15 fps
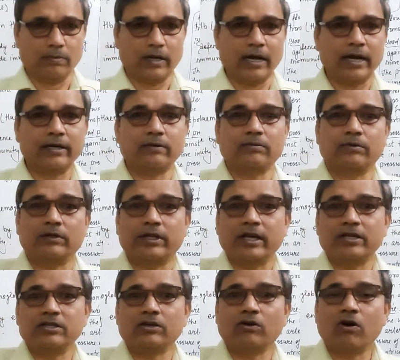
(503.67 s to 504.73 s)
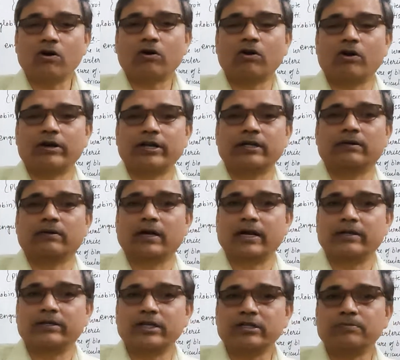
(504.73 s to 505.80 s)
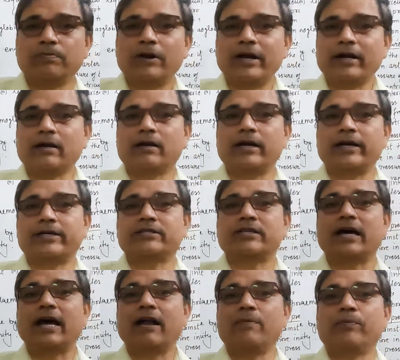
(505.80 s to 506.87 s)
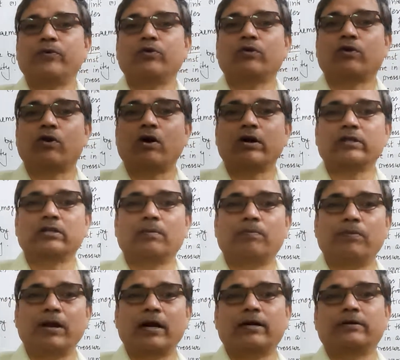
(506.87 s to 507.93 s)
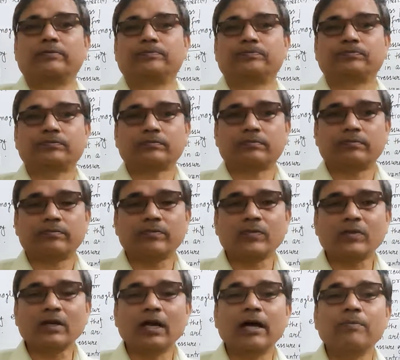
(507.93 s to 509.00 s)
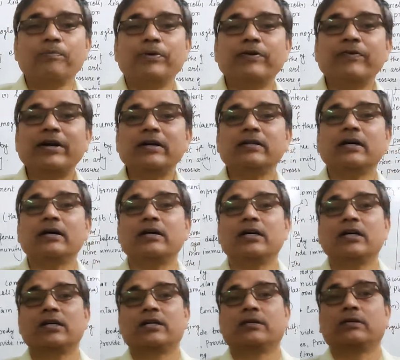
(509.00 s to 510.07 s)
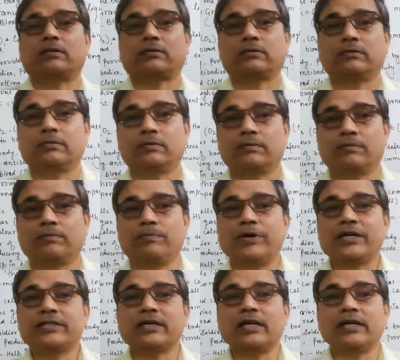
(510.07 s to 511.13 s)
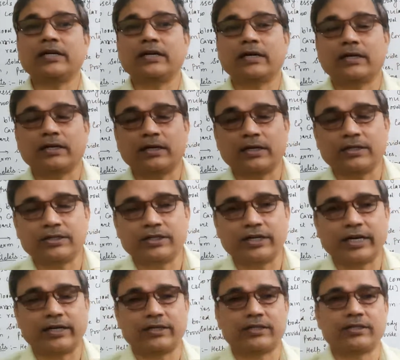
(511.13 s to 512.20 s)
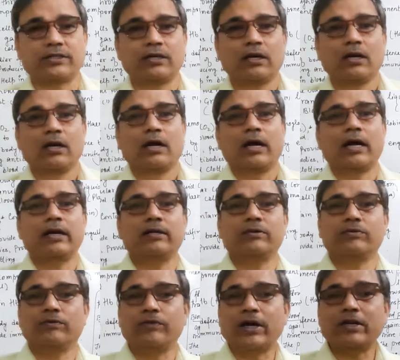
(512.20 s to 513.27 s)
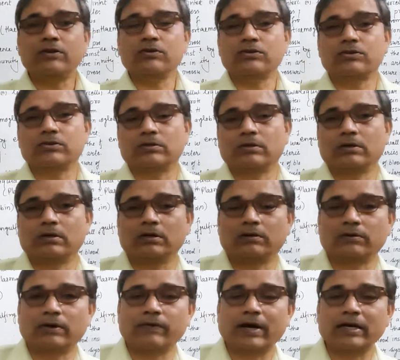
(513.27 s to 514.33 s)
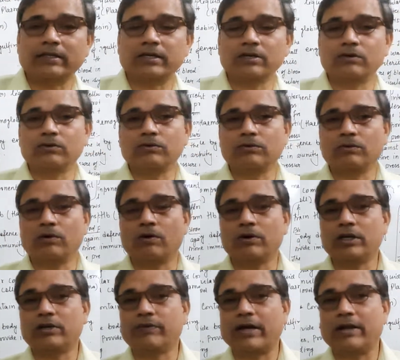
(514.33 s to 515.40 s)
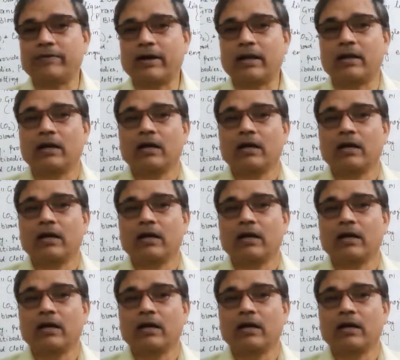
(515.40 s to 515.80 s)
and there is no clotting, and these platelets help to clot the blood and prevent the major incidents. And when you, I think you know it very well,